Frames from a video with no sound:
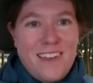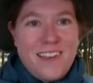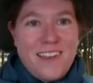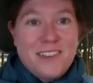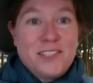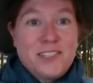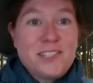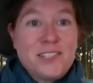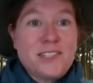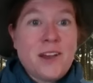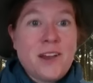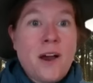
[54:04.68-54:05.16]

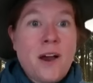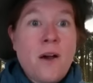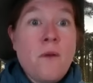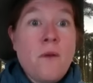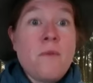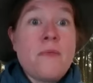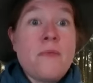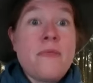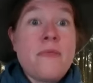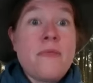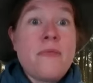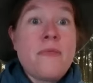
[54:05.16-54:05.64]

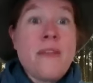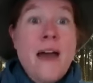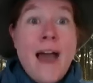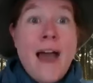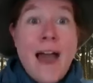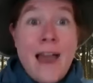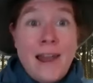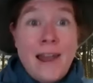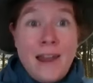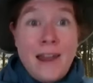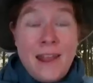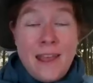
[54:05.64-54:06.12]
So that
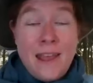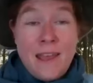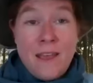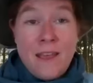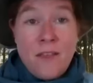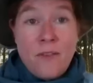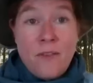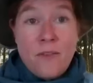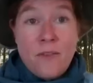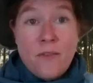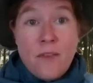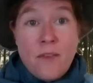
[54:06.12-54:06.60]

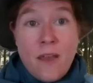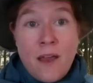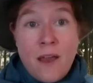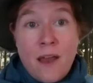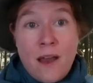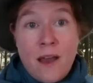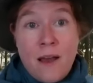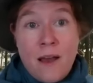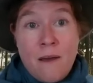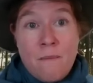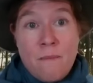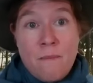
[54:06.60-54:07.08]
is
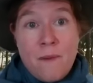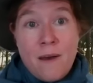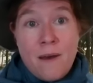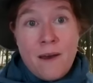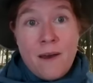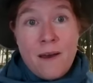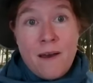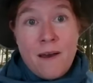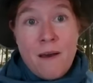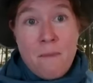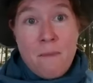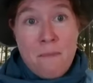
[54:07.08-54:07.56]
um, a,
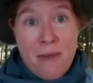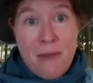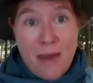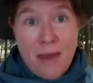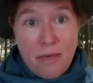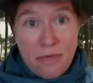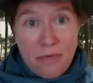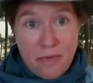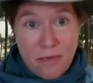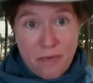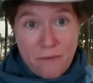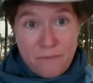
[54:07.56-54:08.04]
a myth.
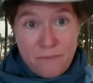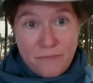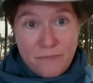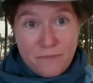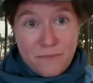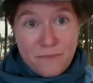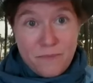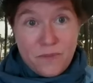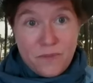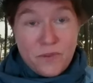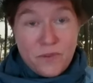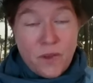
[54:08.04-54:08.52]

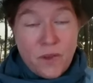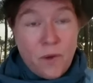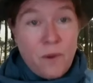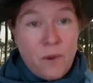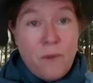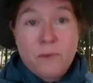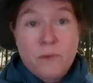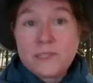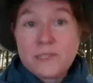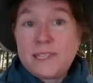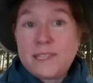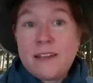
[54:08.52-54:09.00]
So it
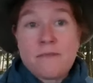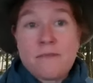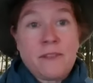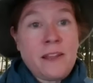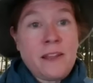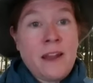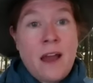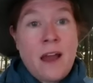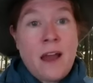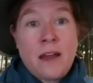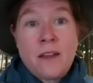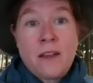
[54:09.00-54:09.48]
was definitely
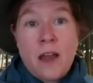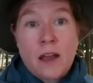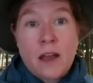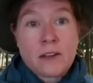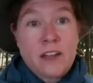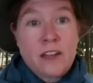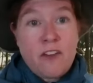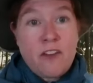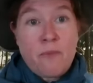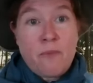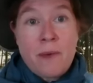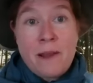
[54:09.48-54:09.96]
not knocked
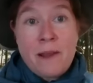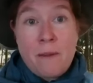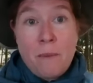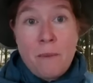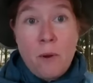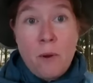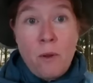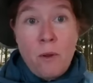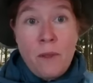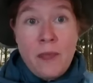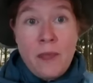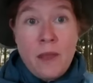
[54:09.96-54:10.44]
off by
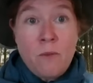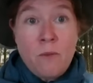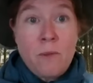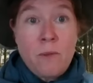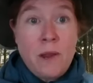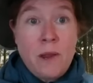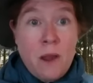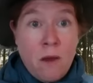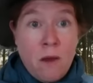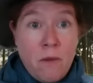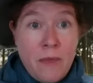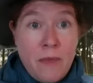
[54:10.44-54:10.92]
Napoleon. We
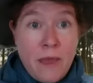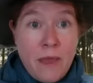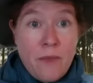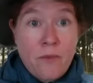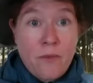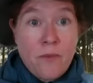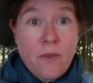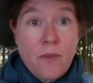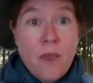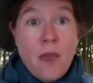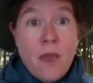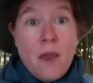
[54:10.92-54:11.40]
know
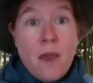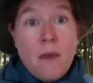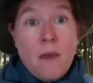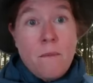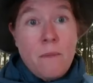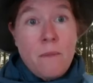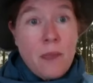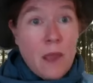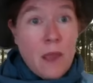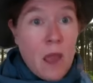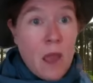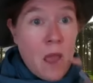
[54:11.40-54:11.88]
this
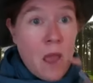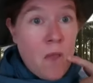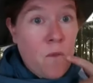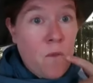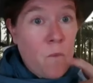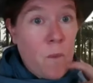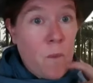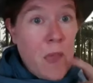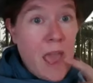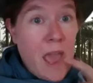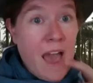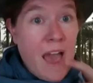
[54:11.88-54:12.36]
because
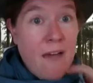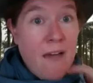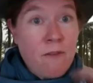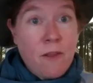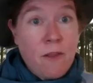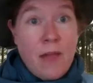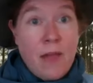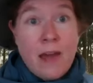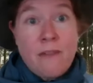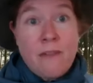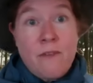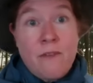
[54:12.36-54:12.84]
we have a
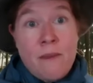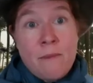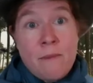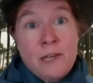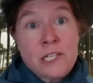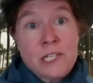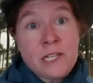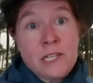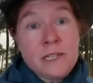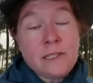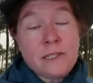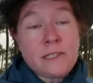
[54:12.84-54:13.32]
lot of
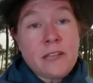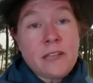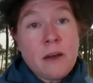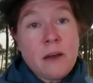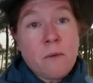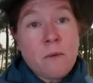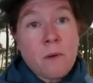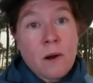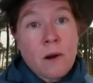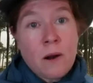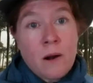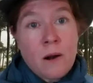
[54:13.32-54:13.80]
images that
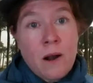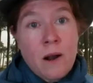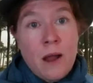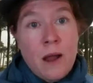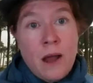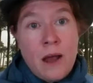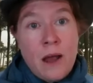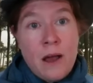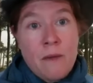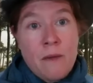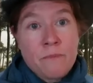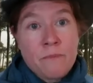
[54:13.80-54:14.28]
were
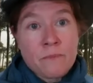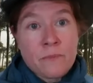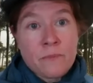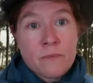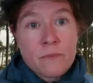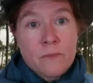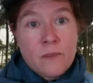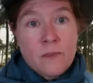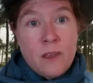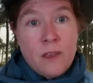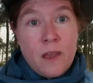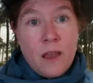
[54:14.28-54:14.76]
um,
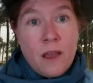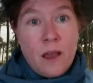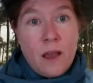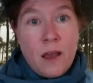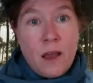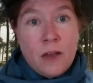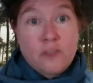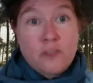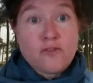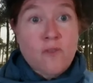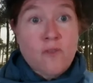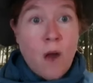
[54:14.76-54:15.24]

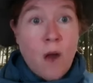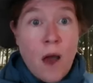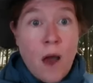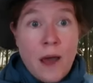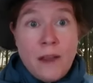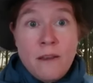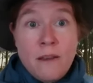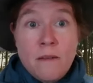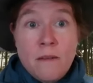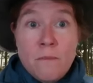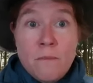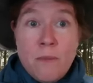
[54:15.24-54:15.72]
uh, drawn
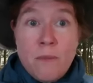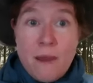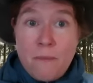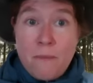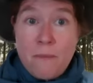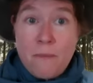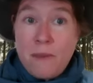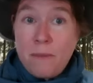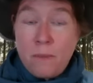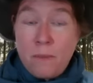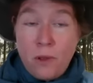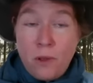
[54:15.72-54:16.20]
by
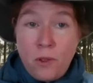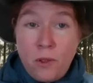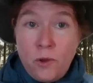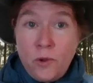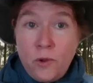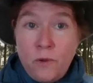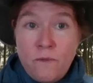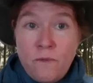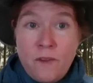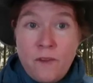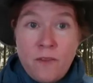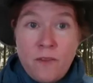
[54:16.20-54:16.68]
people
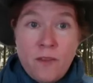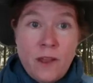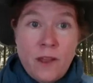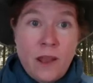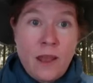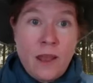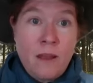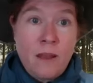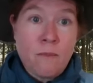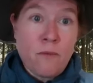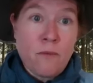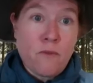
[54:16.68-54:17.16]
who
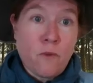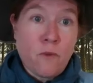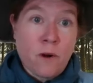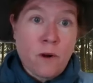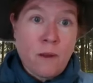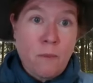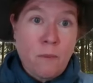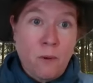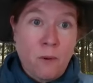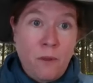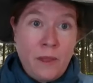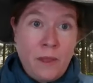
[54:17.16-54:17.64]
visited before
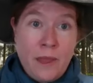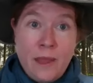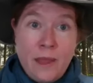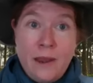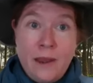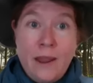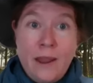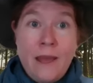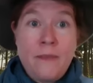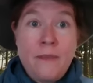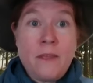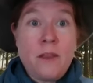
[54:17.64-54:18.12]
Napoleon,
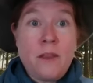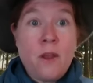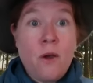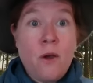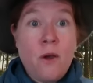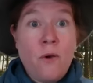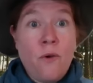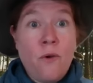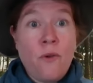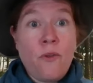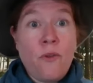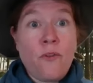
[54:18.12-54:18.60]
and the
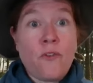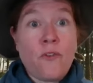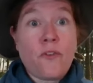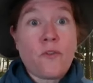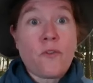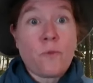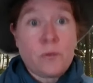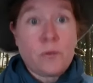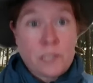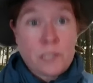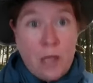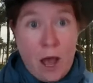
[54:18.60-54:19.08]
nose
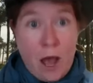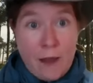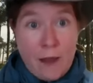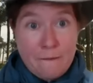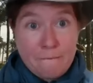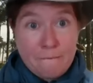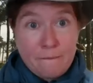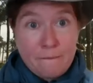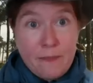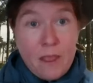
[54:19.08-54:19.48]
was gone.